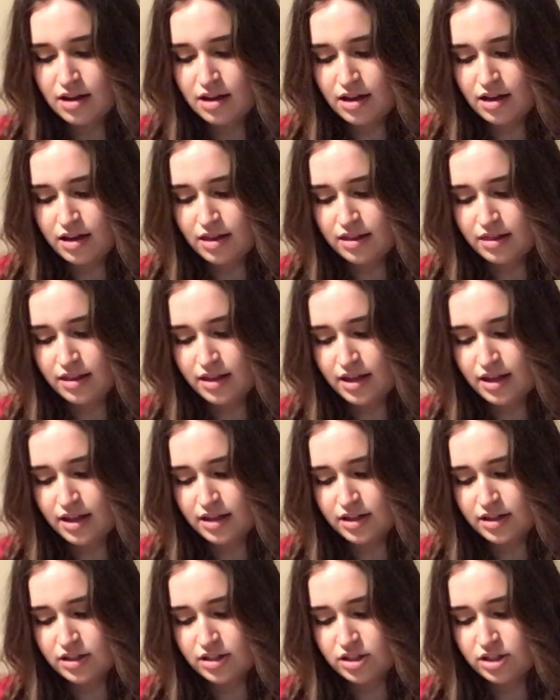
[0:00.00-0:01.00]
And
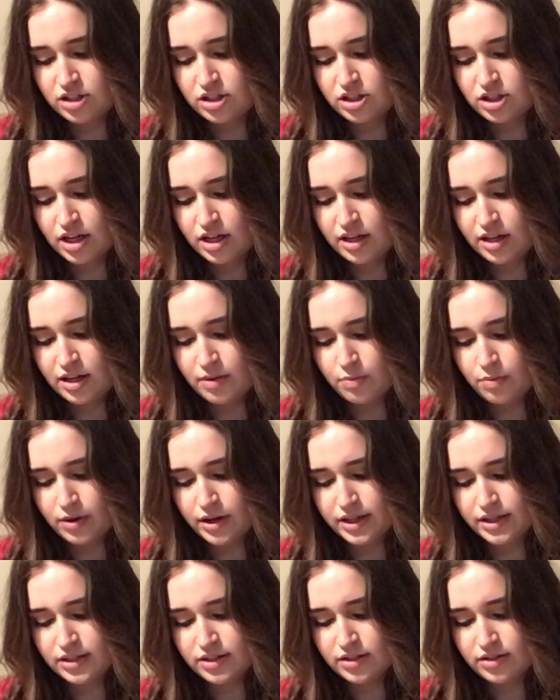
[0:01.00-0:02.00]
then just gently
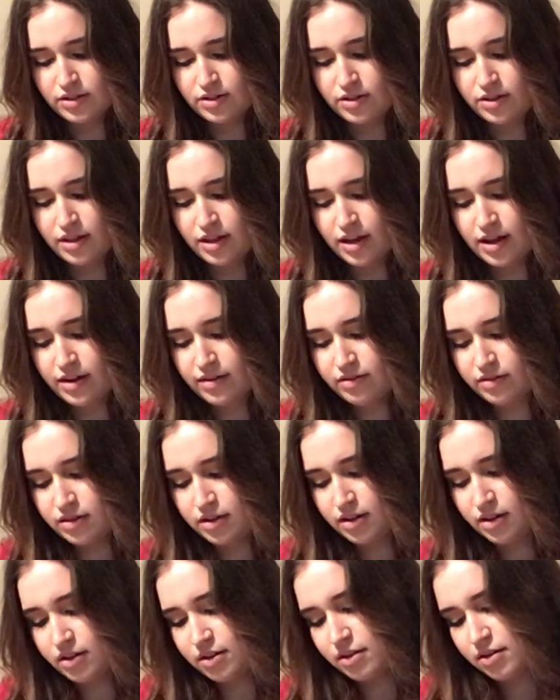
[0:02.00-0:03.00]
press on the
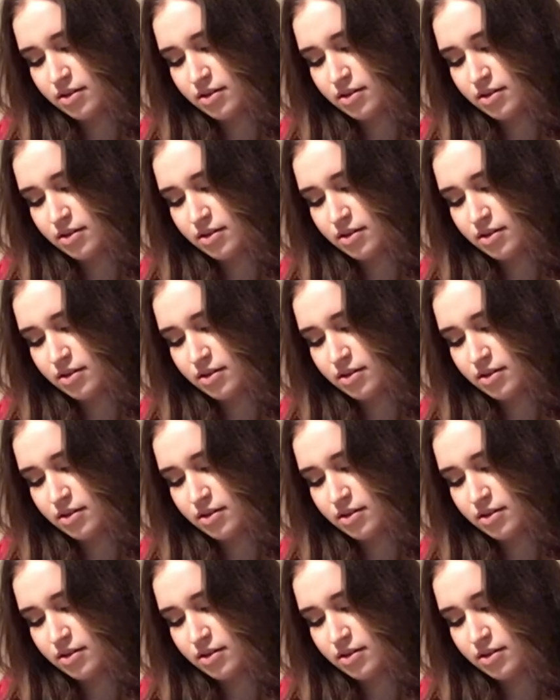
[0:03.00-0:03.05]
arrow.